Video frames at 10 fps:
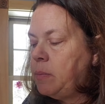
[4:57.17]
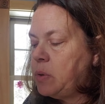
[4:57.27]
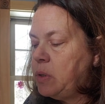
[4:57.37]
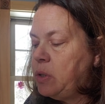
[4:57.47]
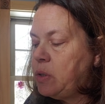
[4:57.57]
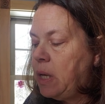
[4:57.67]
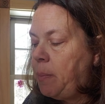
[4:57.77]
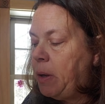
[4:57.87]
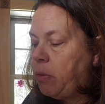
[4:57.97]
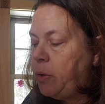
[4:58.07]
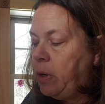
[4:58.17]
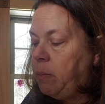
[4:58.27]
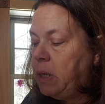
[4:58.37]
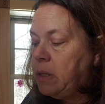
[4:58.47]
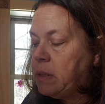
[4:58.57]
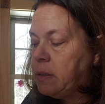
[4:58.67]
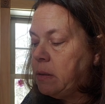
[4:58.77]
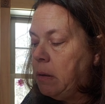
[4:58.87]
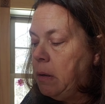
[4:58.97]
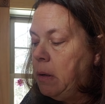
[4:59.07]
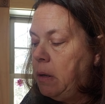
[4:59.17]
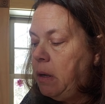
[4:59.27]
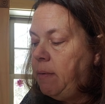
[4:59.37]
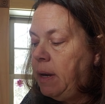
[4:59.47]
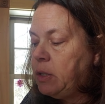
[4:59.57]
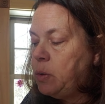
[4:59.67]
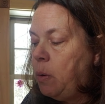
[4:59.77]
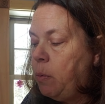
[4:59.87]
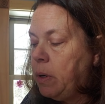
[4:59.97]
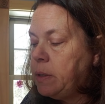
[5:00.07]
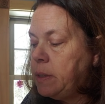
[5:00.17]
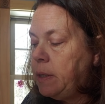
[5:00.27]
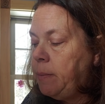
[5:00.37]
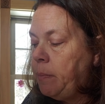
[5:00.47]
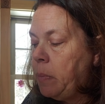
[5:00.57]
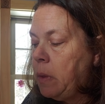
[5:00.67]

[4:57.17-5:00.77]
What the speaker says: so it's usually about 30 minutes of actual work time.